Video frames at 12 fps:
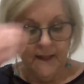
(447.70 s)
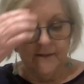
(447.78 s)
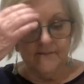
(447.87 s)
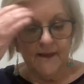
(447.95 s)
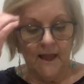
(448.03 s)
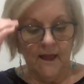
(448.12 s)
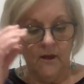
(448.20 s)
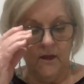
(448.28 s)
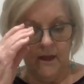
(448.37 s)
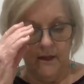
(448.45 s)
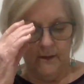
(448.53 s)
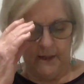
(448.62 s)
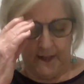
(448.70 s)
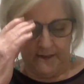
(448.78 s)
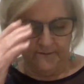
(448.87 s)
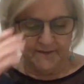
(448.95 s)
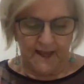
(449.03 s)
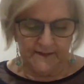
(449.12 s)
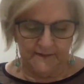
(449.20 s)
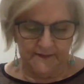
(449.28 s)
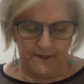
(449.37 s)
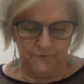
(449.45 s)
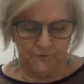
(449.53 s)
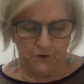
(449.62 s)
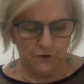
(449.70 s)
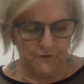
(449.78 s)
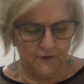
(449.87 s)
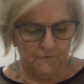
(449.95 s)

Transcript: Taya and Annalie followed their